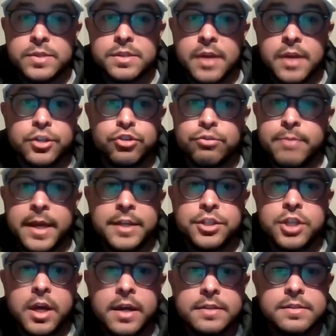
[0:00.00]
We signed Trumaine
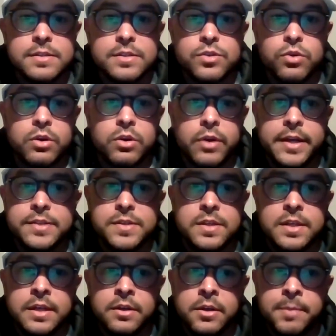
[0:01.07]
Johnson to a crazy
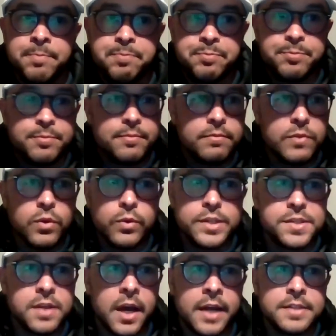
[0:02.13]
deal. We
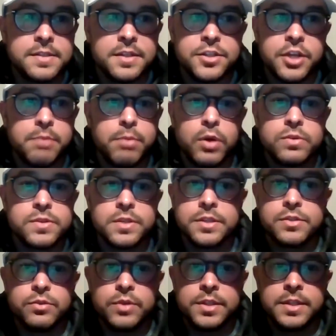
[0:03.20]
signed CJ Mosley
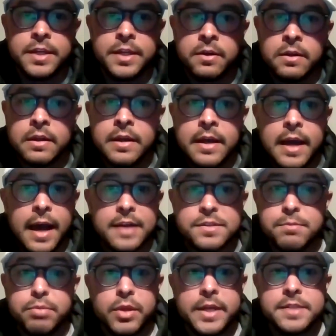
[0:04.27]
to a deal.
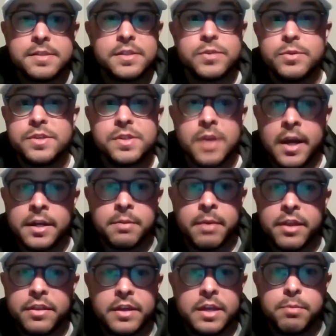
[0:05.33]
Hasn't played since we signed him.
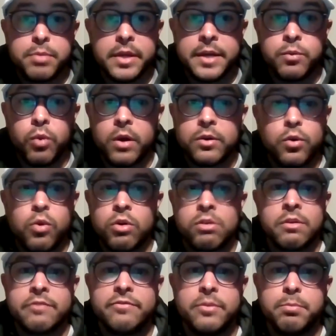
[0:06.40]
I think he played 1
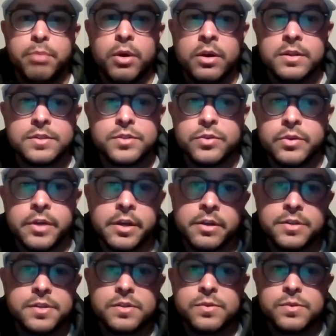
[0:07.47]
quarter of football in 2
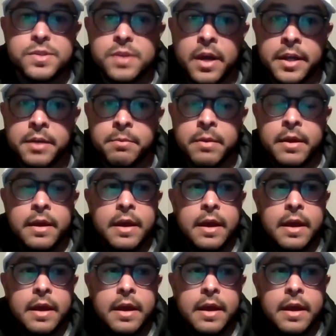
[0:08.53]
years since we signed him.